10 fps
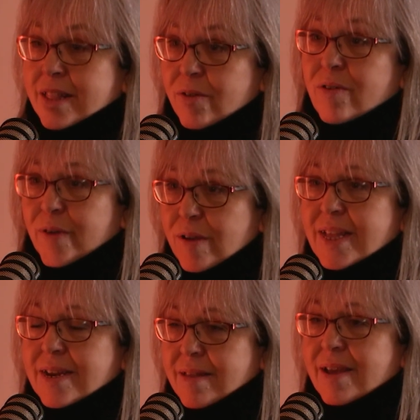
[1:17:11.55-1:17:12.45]
the
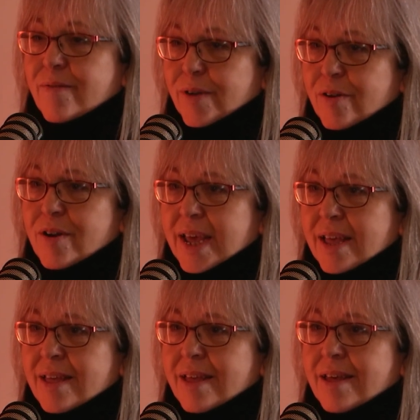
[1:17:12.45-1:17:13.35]
universal design for
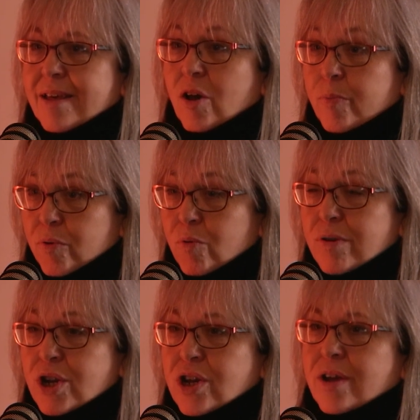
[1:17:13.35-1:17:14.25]
learning
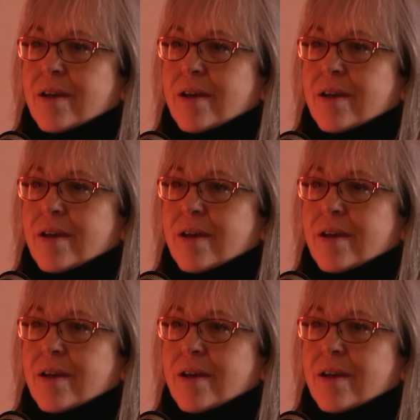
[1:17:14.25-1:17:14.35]
approach